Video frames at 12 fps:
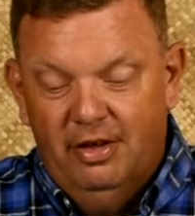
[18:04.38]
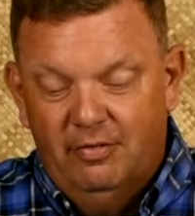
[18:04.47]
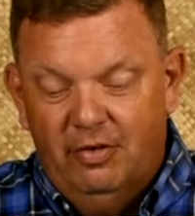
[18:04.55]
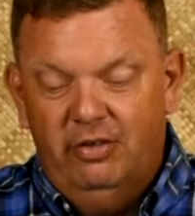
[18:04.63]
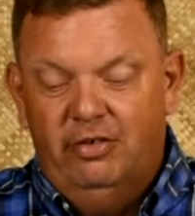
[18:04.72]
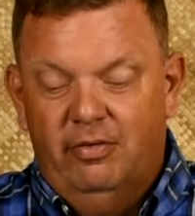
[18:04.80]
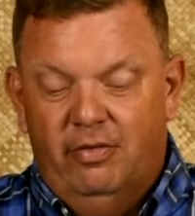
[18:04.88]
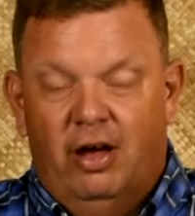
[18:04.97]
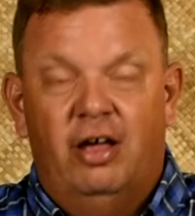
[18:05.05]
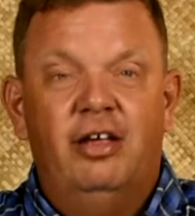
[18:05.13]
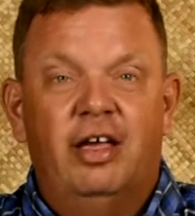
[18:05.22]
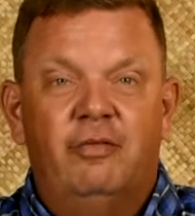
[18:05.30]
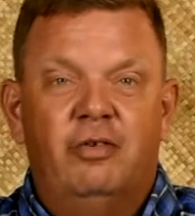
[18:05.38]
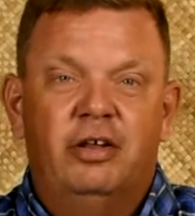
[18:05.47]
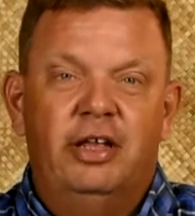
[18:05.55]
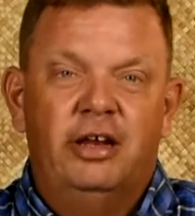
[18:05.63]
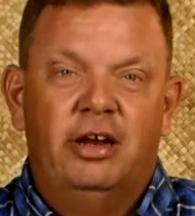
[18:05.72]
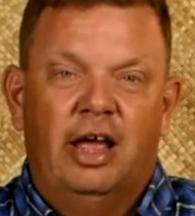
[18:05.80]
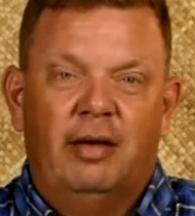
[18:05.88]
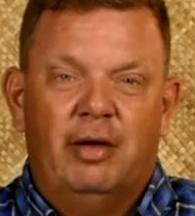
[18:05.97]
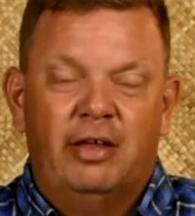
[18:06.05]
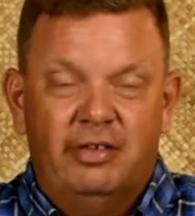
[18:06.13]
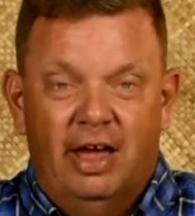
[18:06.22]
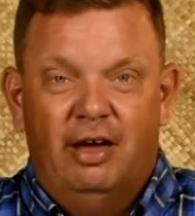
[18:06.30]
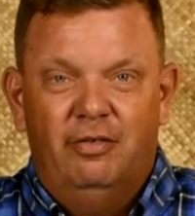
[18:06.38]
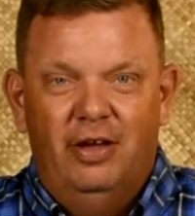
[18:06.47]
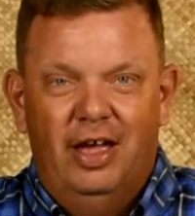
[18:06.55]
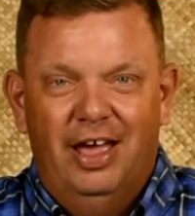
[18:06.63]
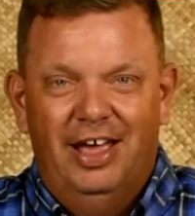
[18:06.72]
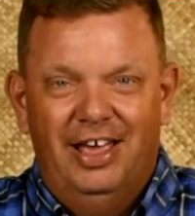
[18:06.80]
First of all, if you're a leader like myself